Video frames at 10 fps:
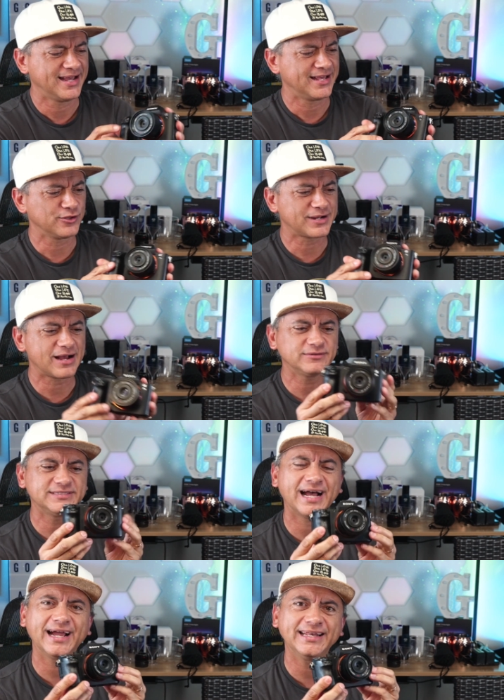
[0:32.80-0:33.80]
And look how
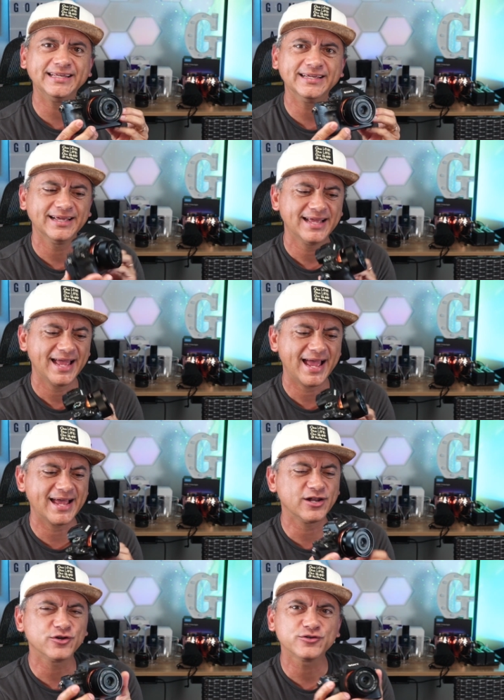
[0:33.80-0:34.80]
tiny and
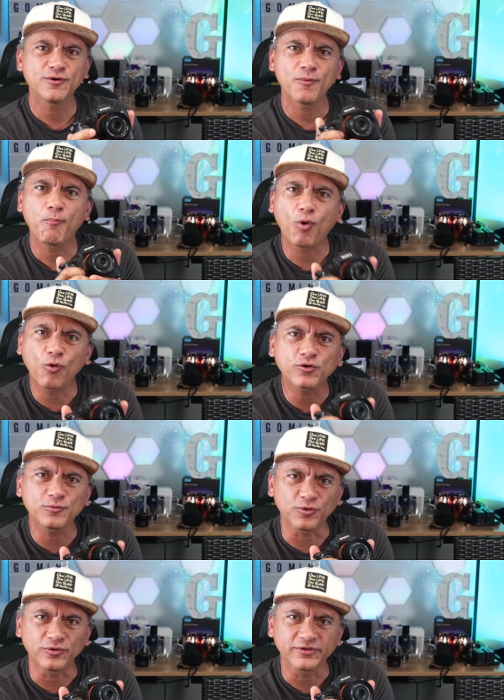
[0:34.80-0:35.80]

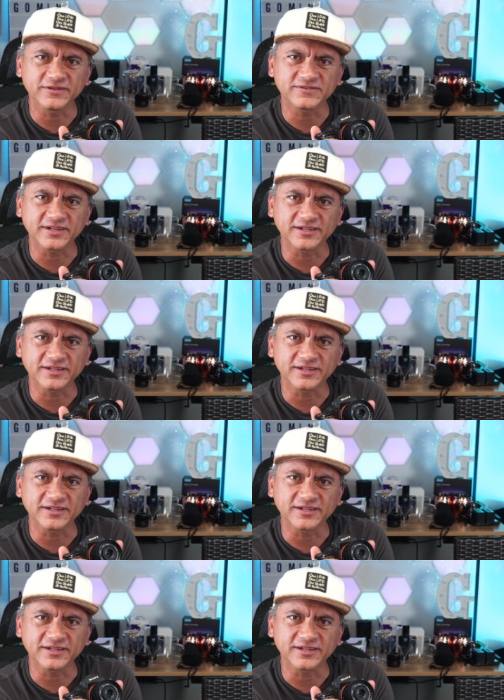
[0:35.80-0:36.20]
portable this thing